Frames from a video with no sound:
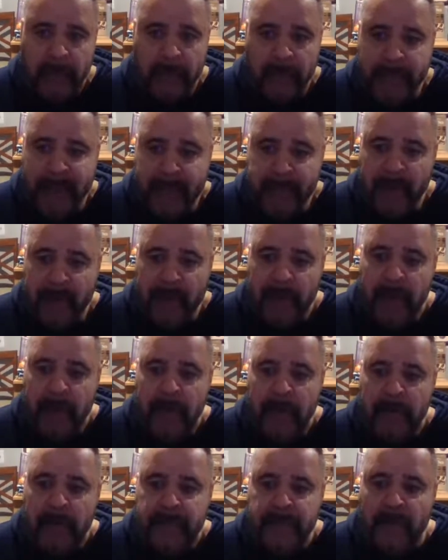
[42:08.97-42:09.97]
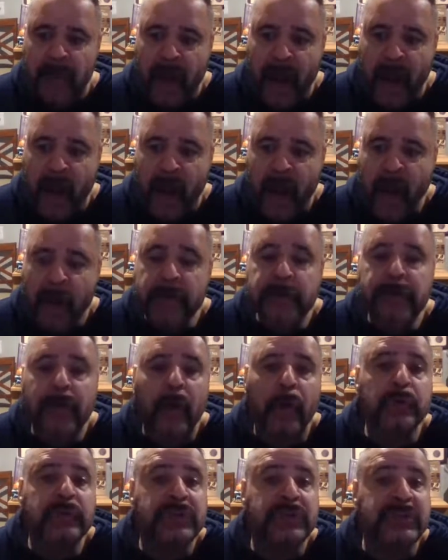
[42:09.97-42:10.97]
Remember, there are
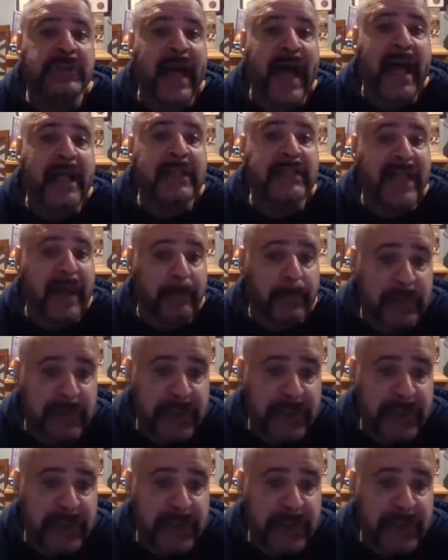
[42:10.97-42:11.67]
no signs that